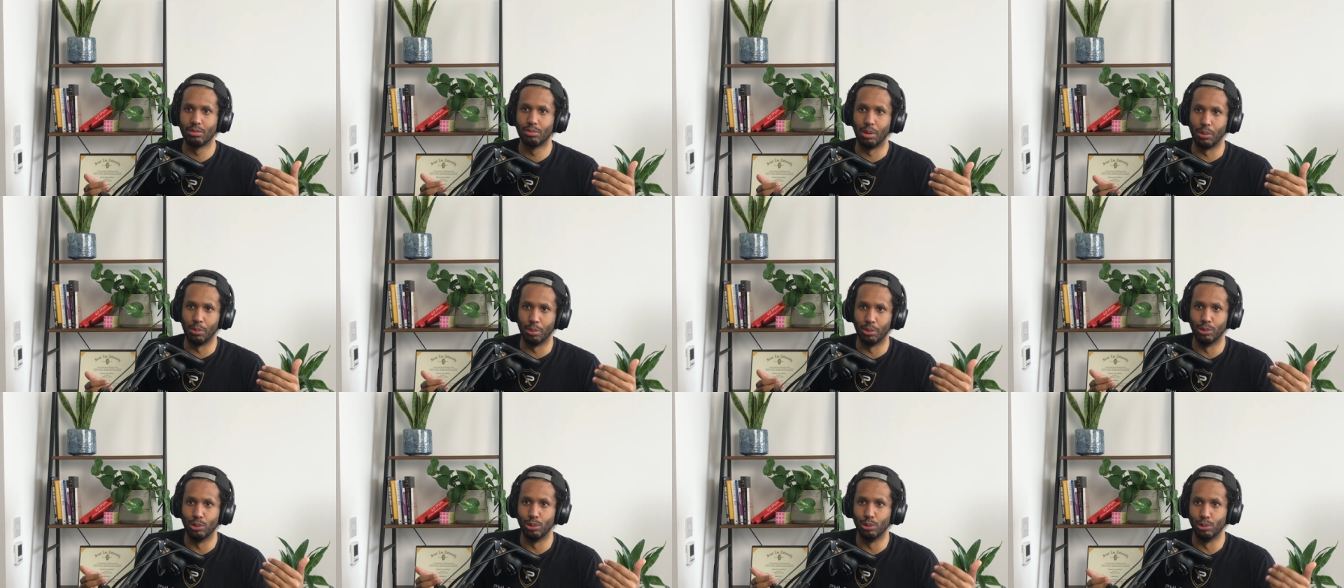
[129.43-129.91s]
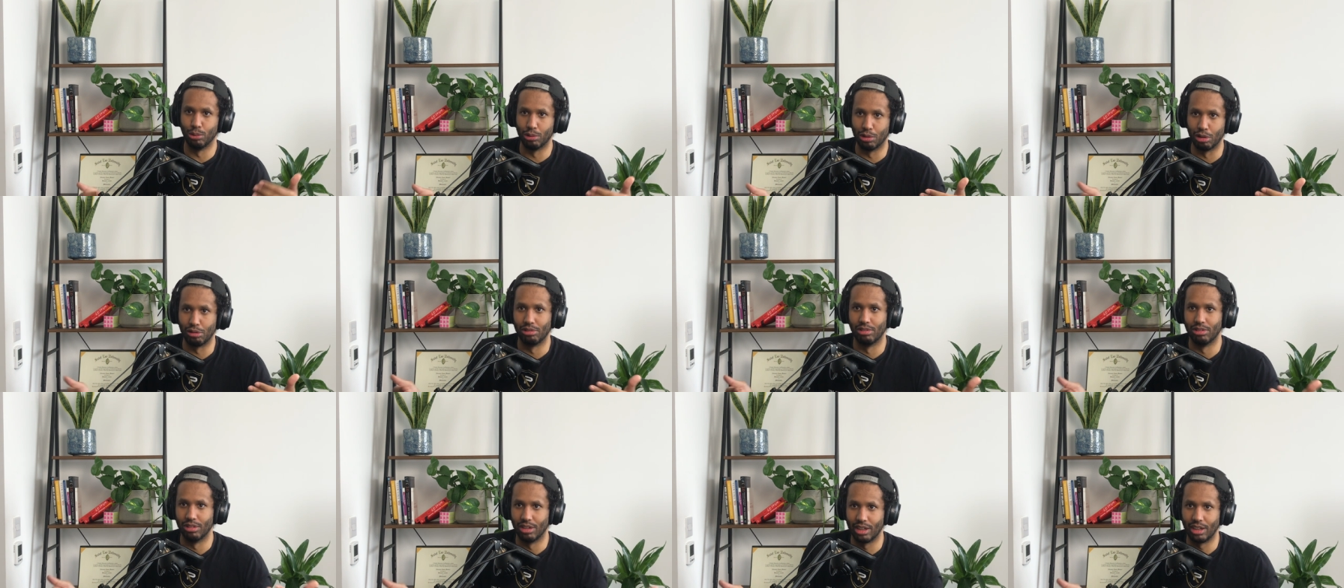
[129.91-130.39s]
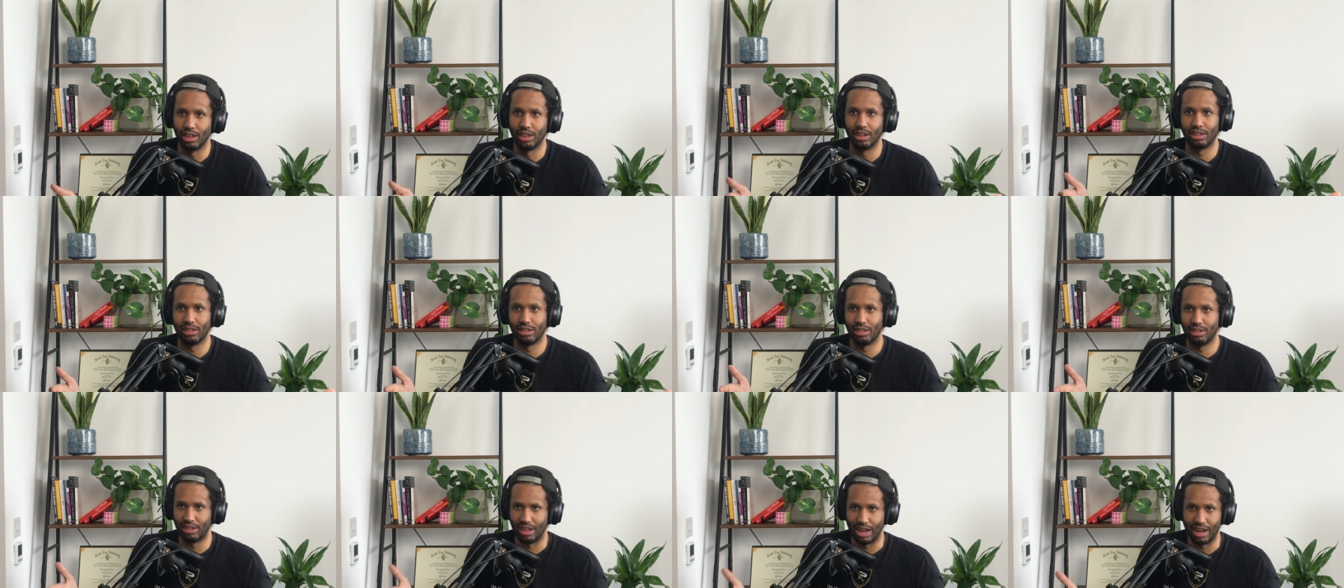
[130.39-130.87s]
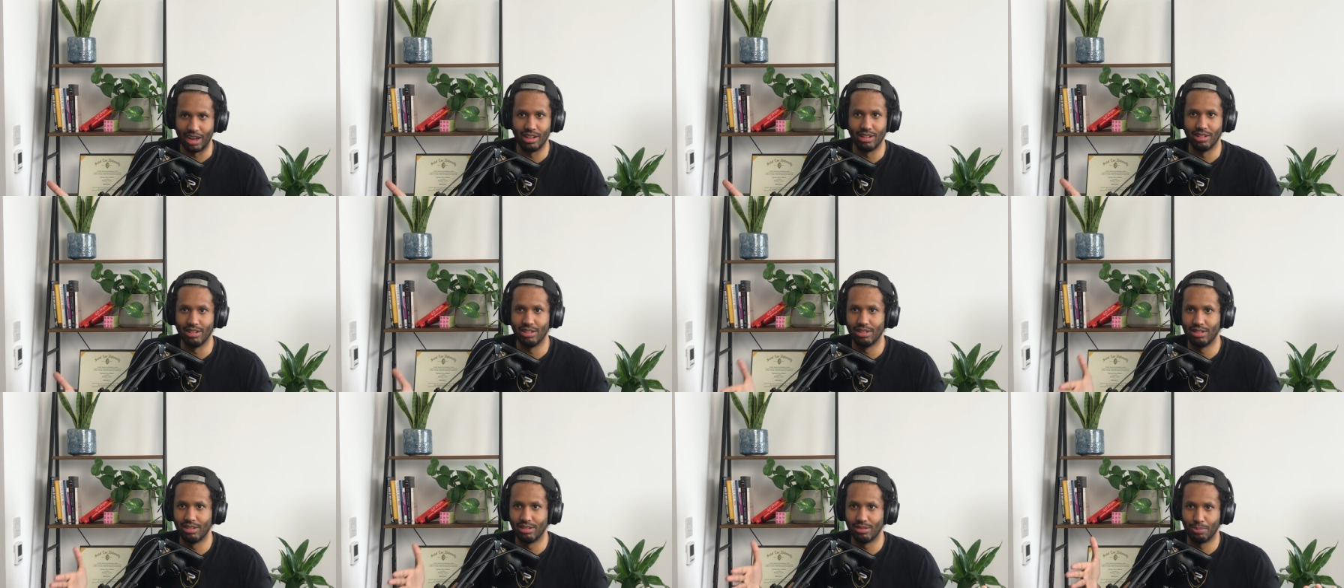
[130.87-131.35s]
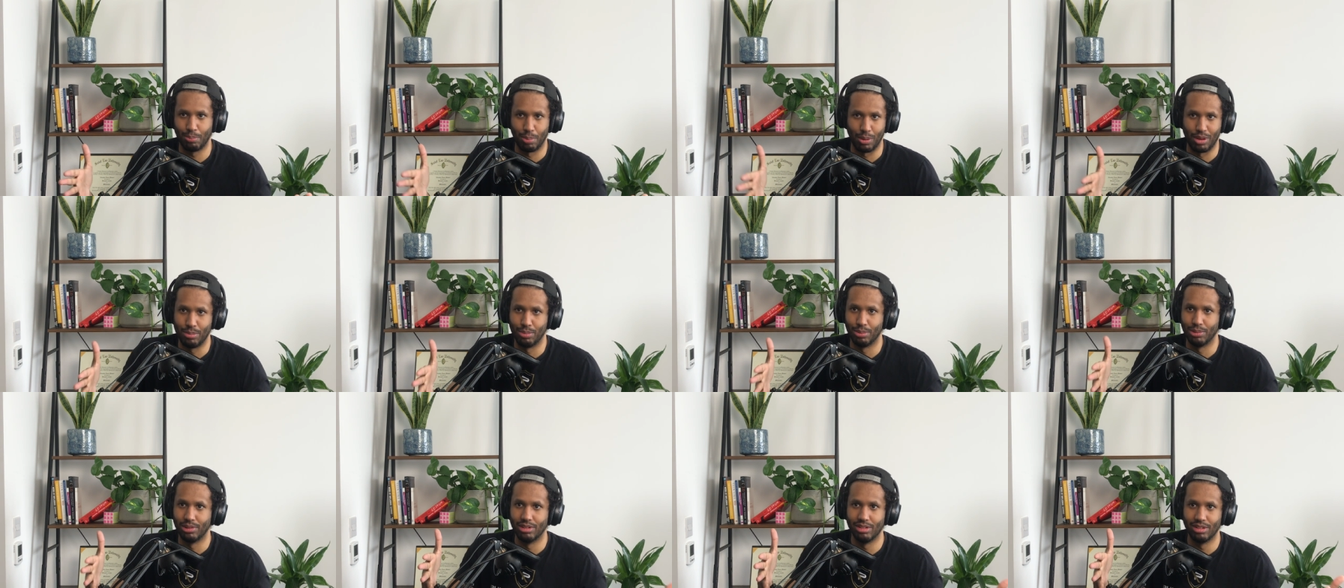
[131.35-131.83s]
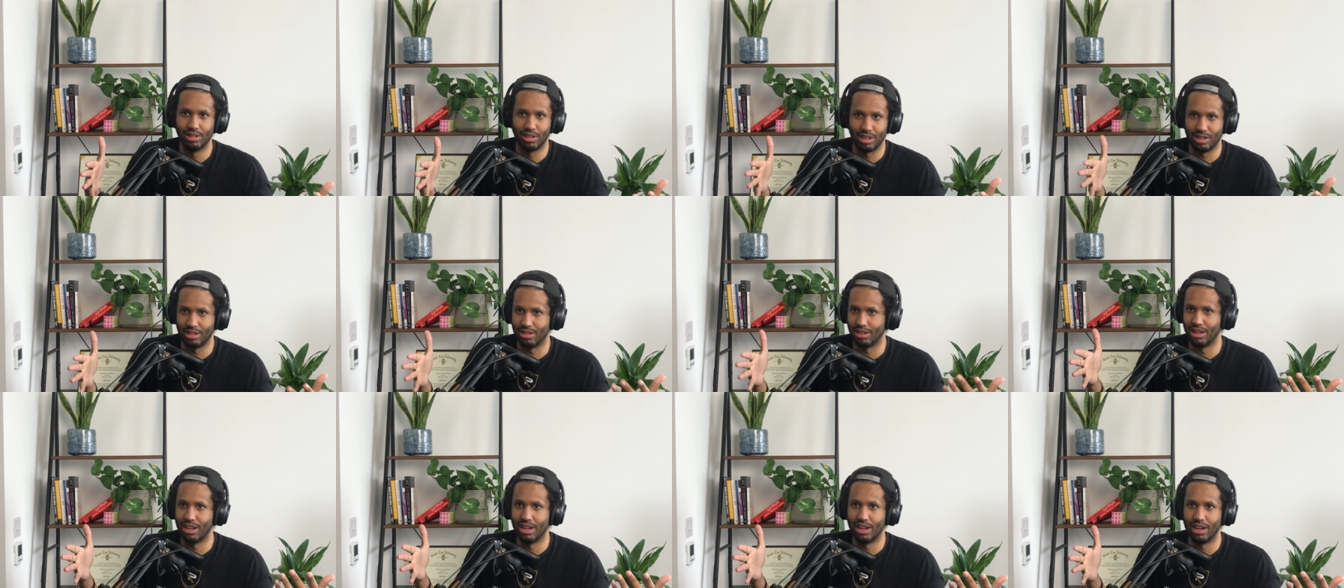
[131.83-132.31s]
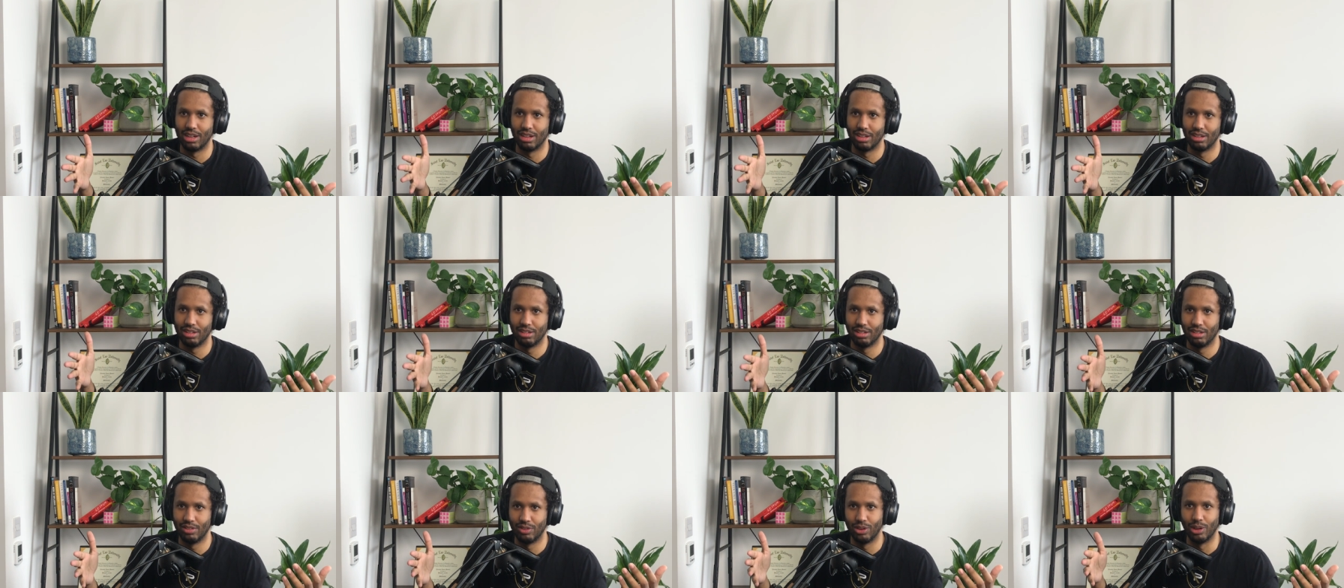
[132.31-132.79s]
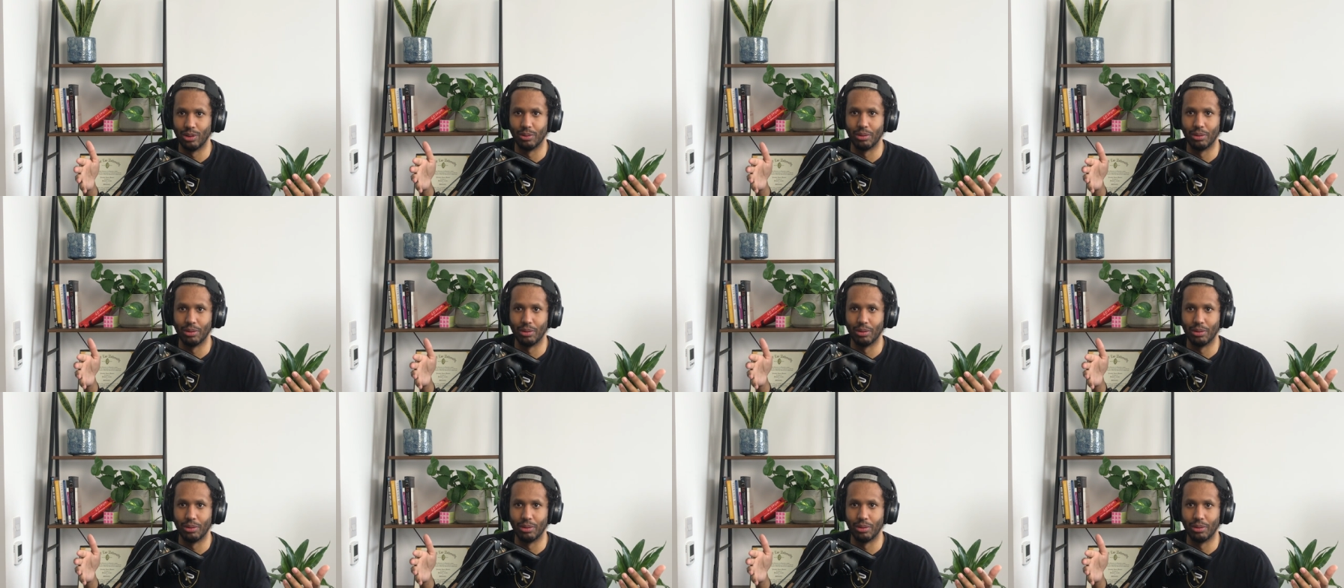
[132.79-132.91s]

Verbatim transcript: people who don't like gays people and things like that, if you